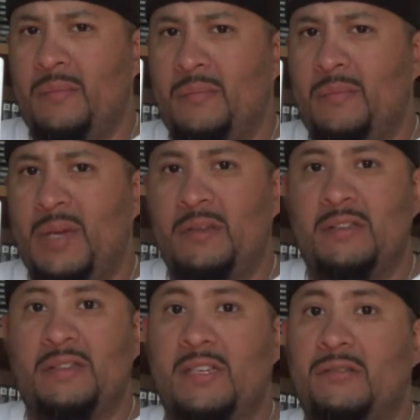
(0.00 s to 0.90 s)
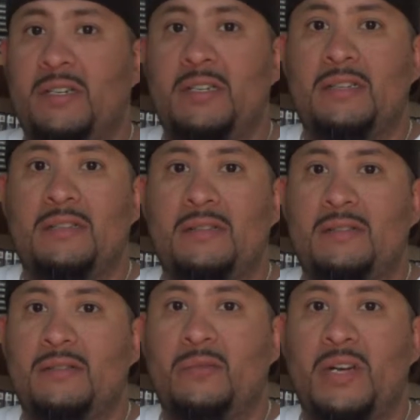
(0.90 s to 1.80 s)
Maybe the secret
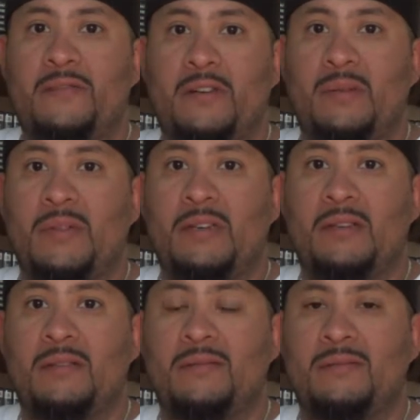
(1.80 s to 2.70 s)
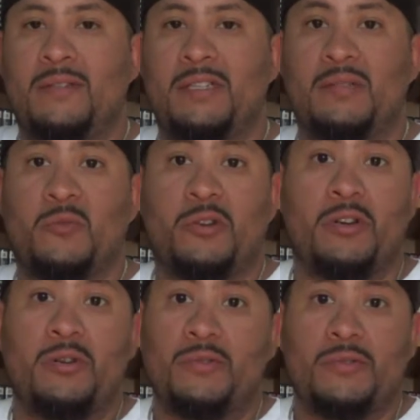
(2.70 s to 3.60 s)
is a way for him to get some more
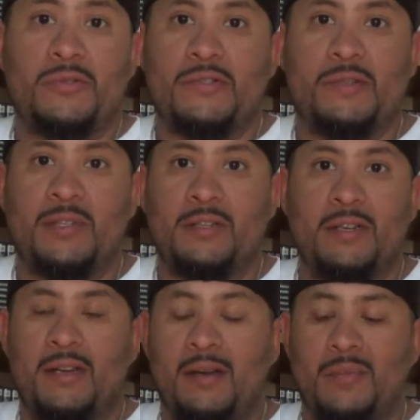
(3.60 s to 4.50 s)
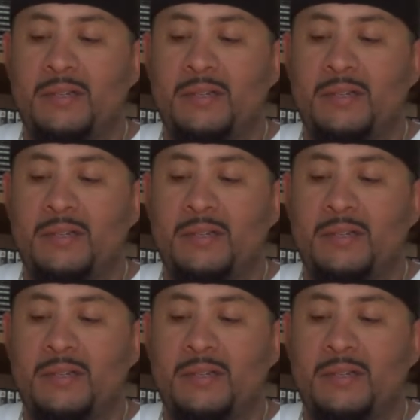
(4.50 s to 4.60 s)
clothes or something like that.